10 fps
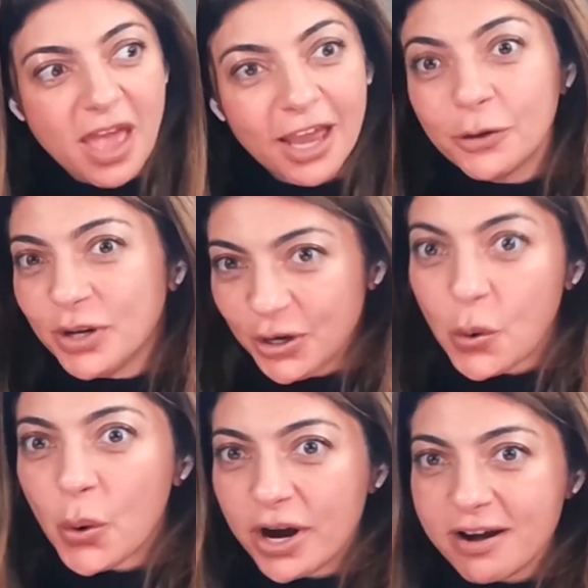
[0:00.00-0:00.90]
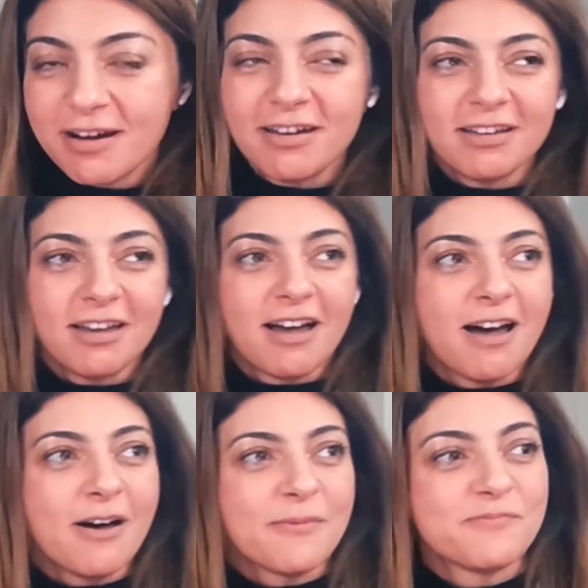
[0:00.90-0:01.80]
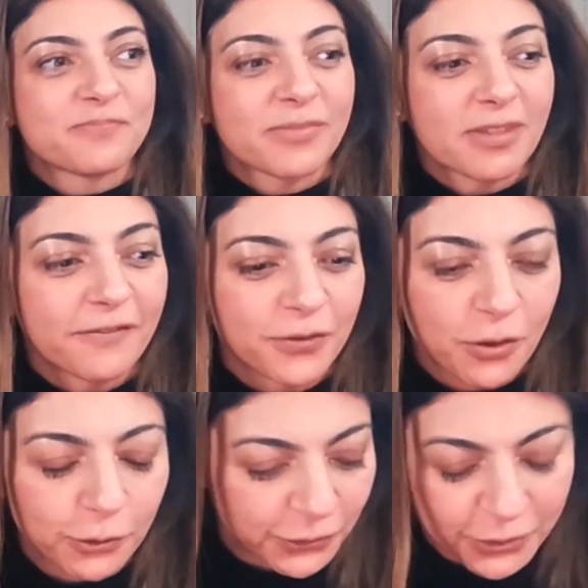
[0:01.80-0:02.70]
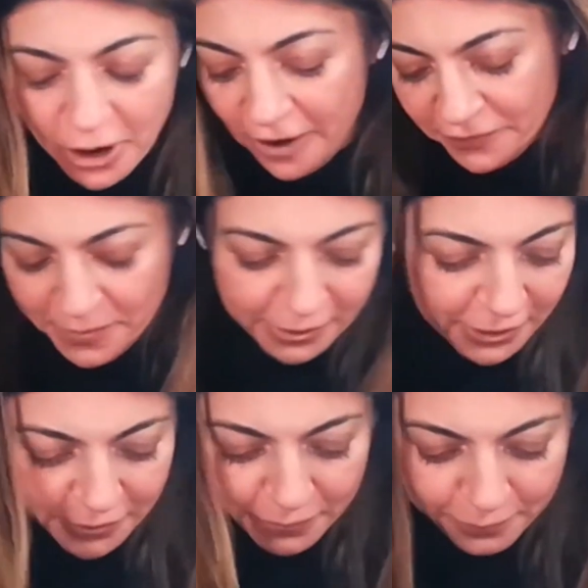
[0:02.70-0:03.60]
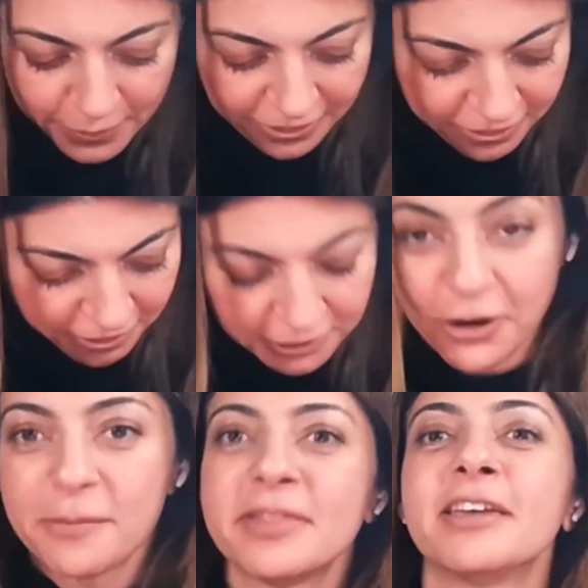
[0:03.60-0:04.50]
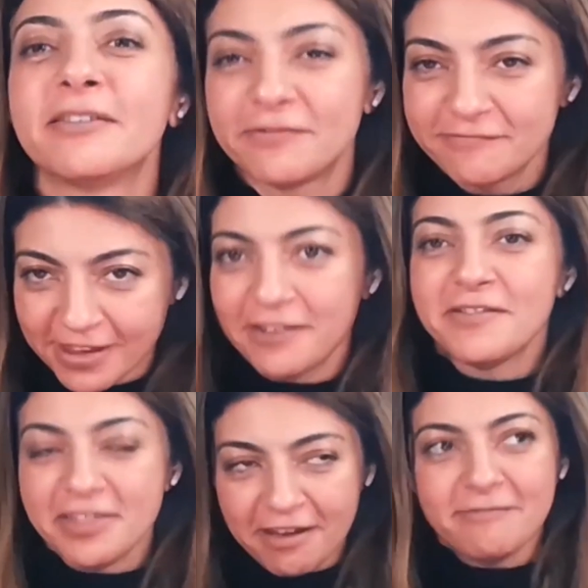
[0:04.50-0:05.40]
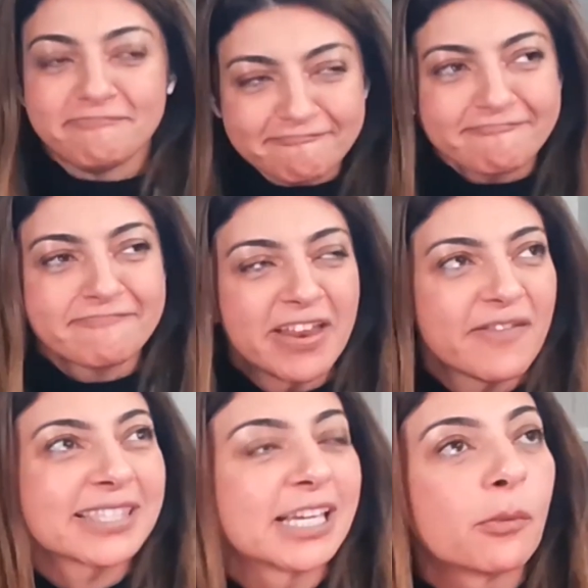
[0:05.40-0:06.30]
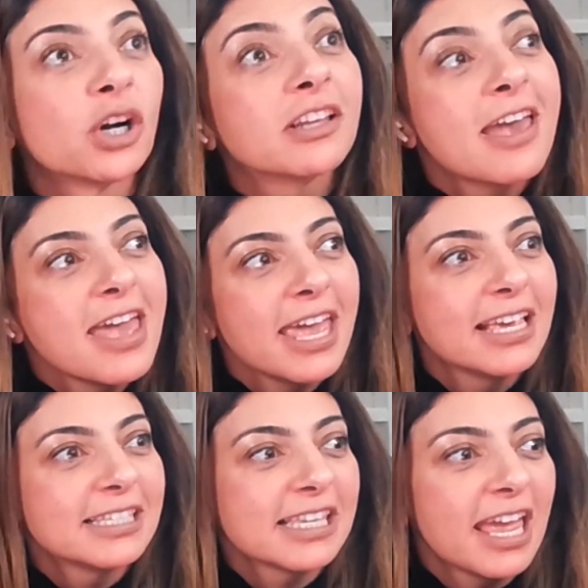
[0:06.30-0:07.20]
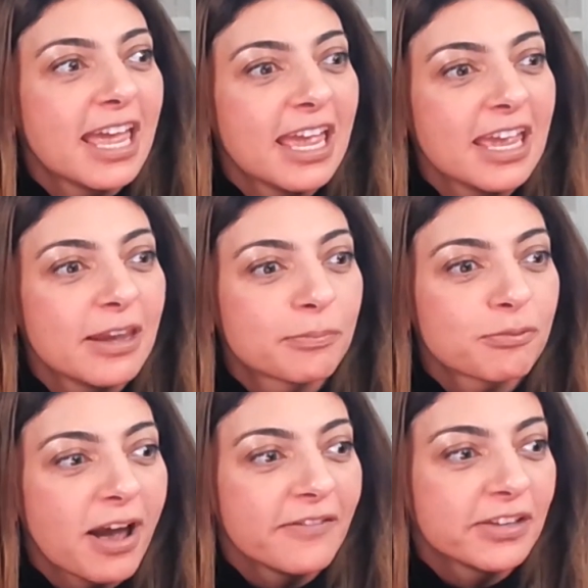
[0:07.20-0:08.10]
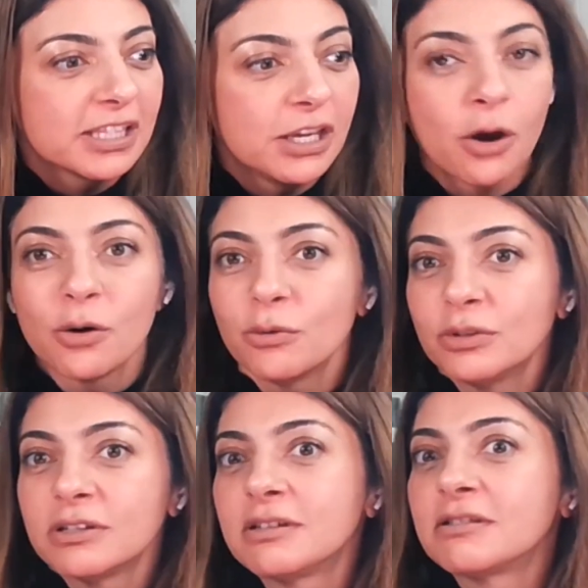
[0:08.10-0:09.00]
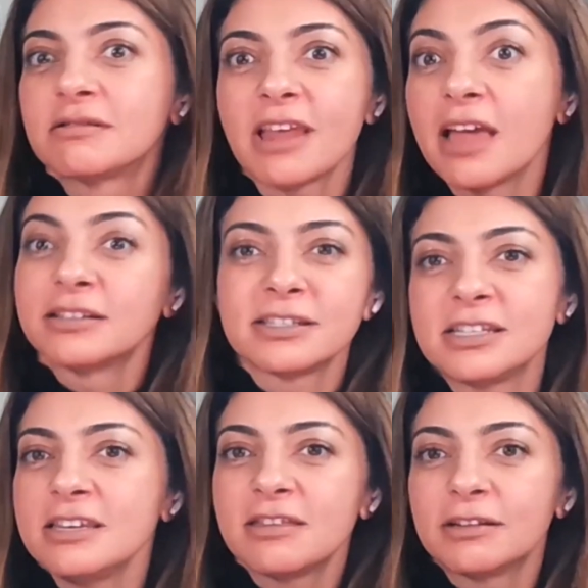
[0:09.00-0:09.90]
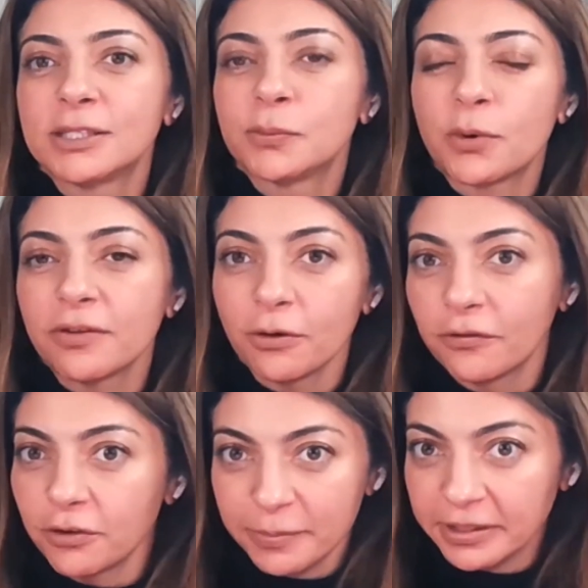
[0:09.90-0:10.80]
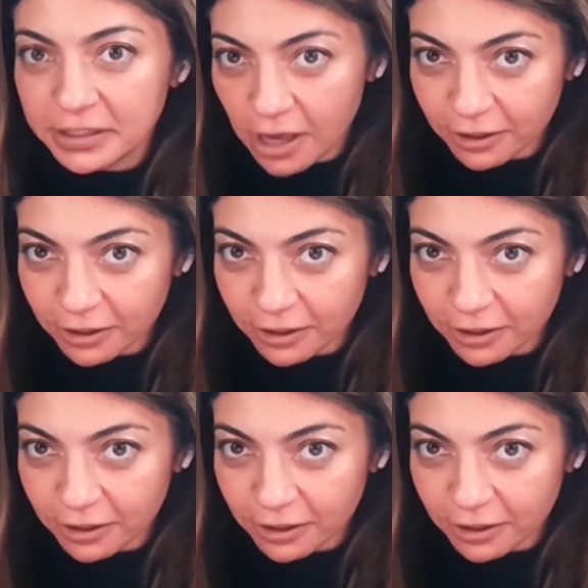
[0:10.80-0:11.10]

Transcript: Yeah. A unicorn, for those who are not familiar with the term in the investing world, is a privately owned entity that is worth over $1 billion.